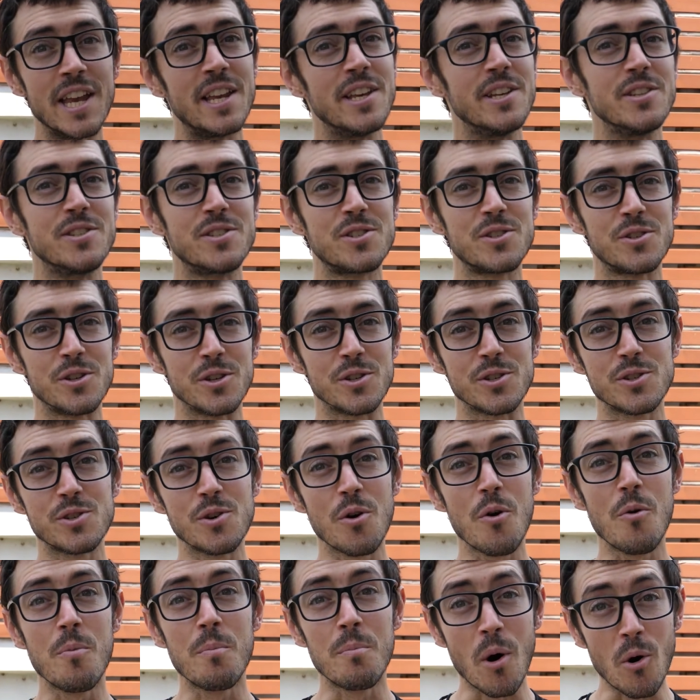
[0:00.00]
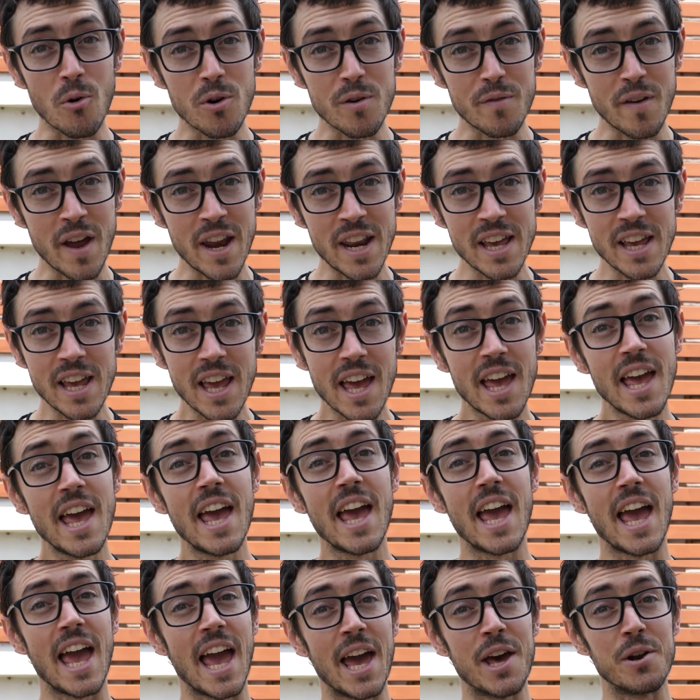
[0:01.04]
it is just so motivating,
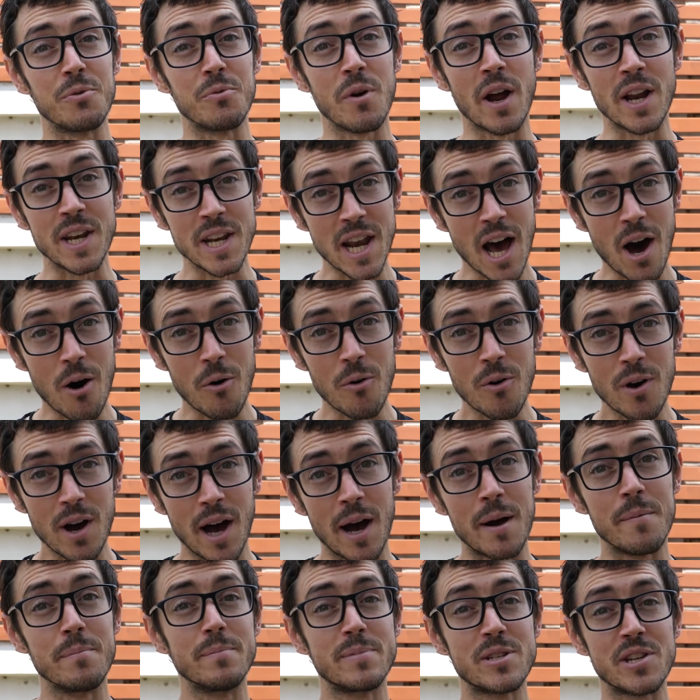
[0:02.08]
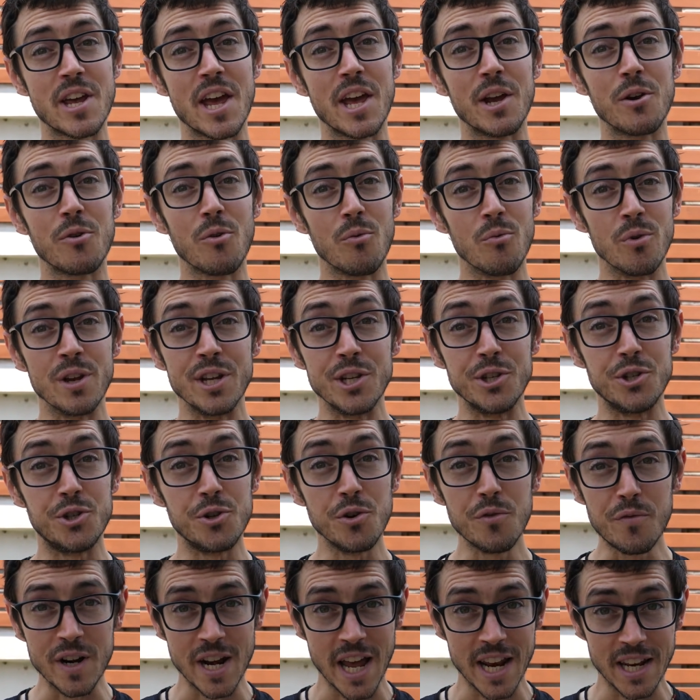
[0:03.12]
and right now I'm saying
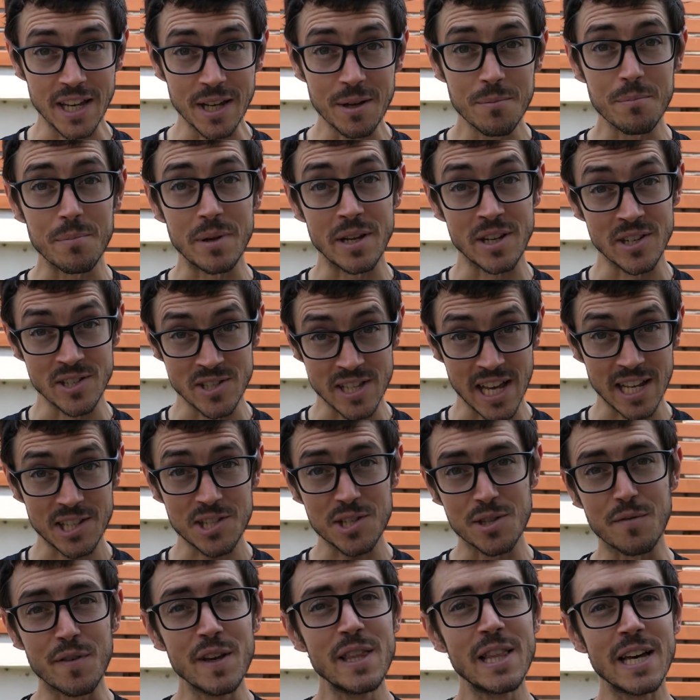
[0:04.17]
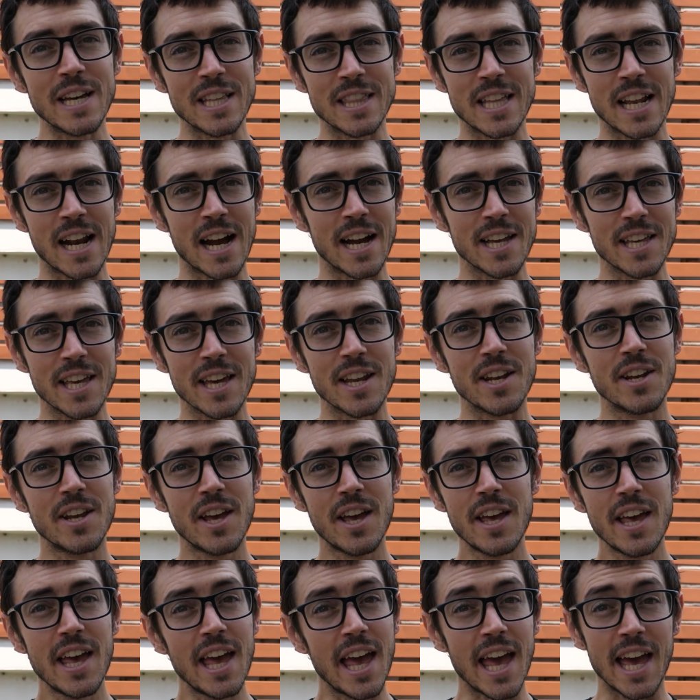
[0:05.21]
rejuvenating because that's the feeling that I get.
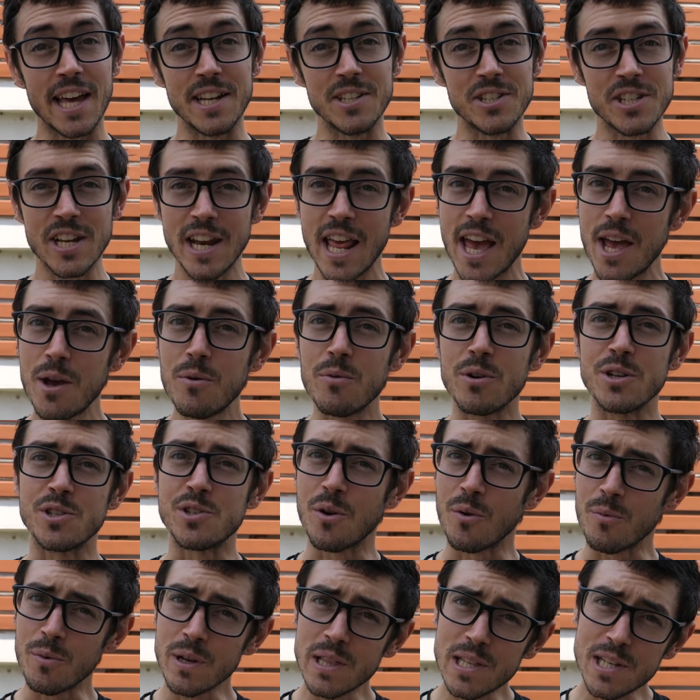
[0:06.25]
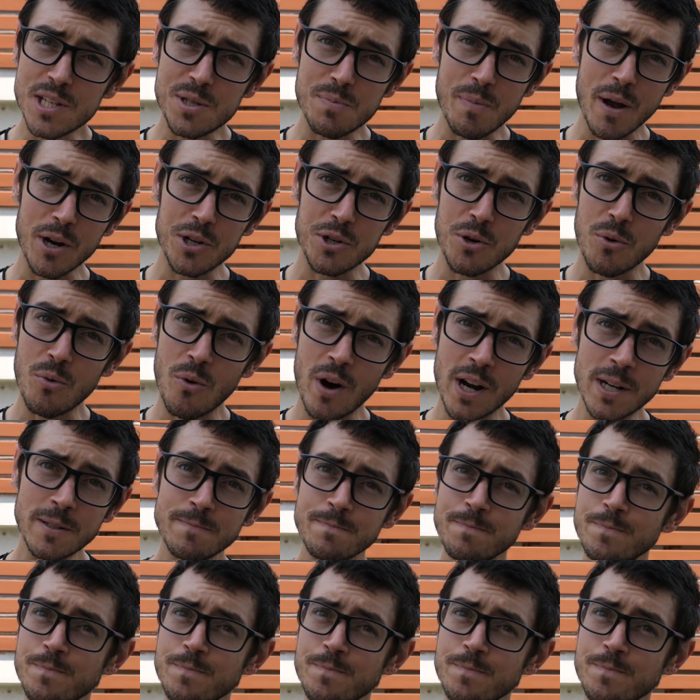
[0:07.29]
And today was a really special one.